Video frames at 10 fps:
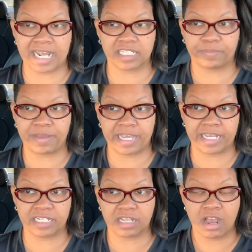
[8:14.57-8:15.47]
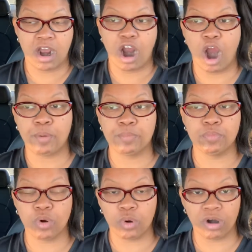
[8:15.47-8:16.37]
like to pays are
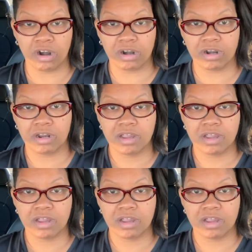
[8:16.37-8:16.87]
more